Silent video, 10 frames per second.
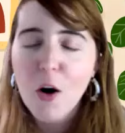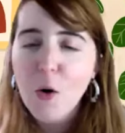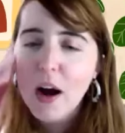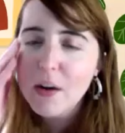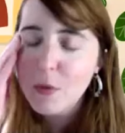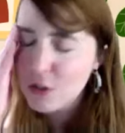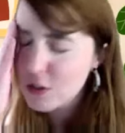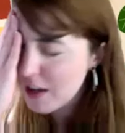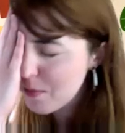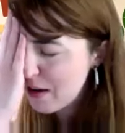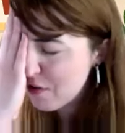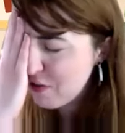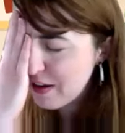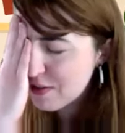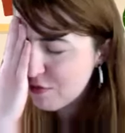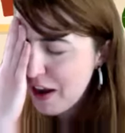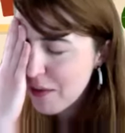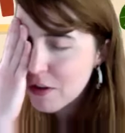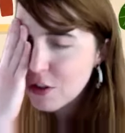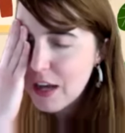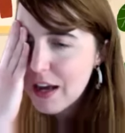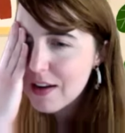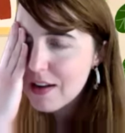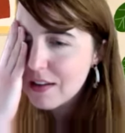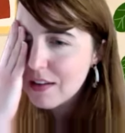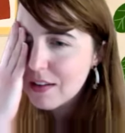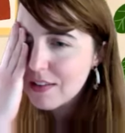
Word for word: I know what you're talking about. Is Fibershed? Fiber Shed.